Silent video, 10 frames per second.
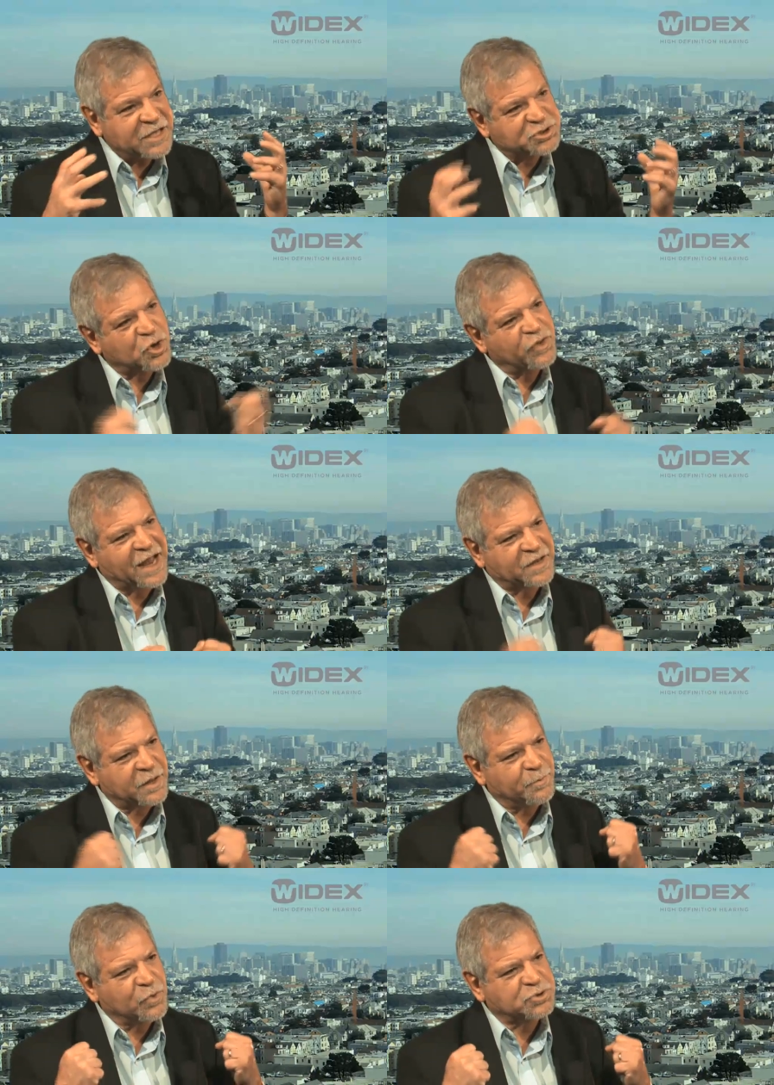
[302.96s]
so that,
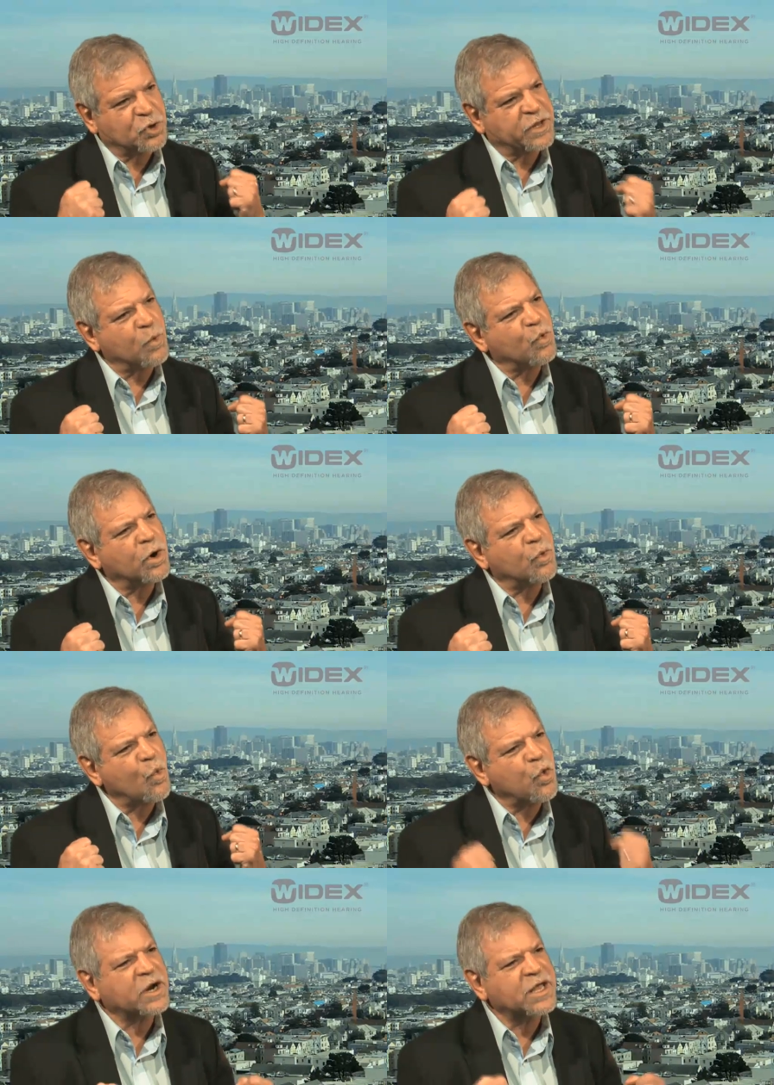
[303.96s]
the, so that we're
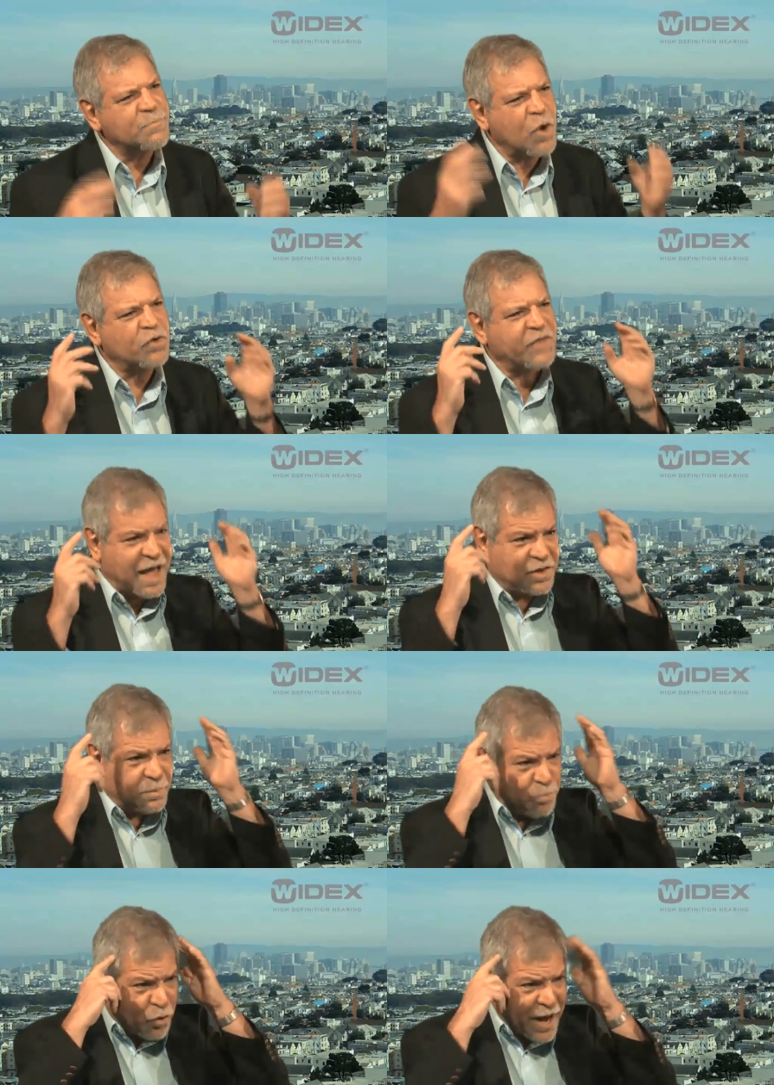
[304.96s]
working both on
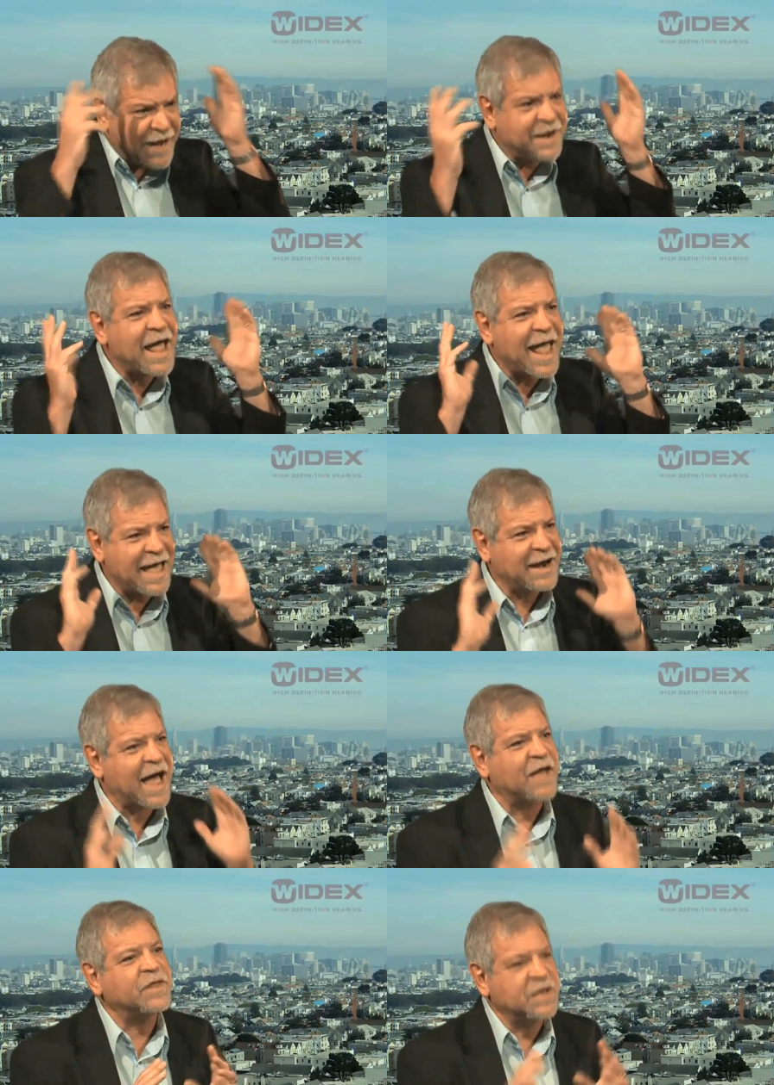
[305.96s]
the brain and
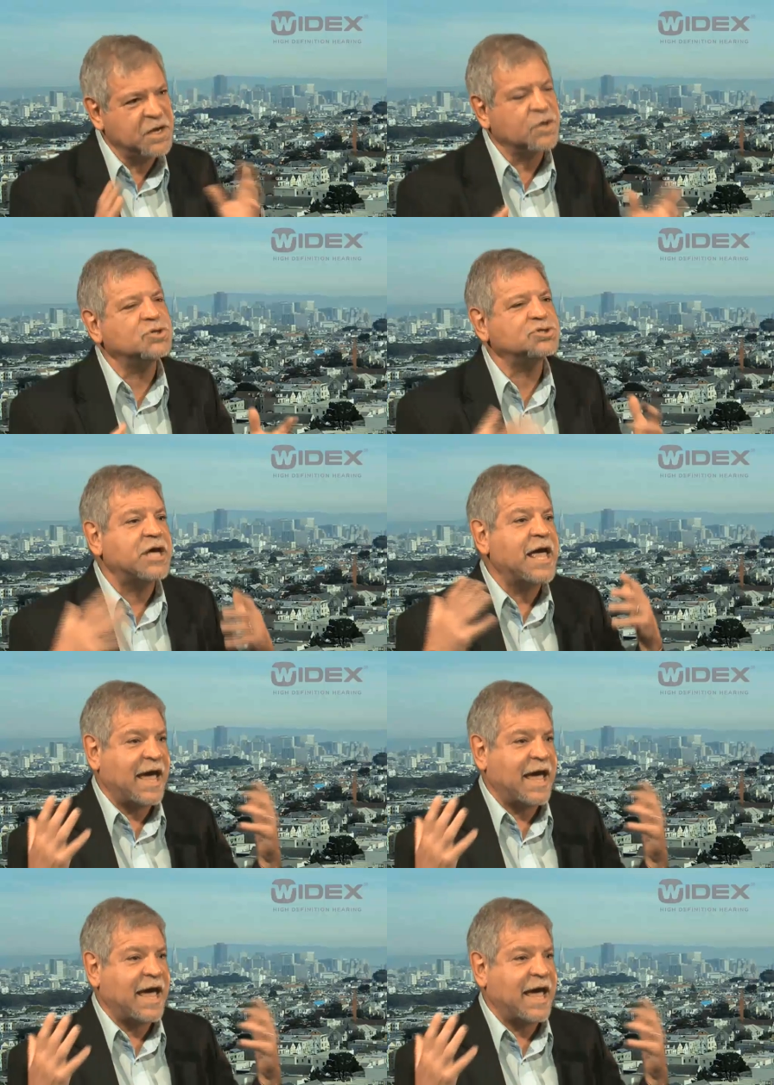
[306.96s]
on the ears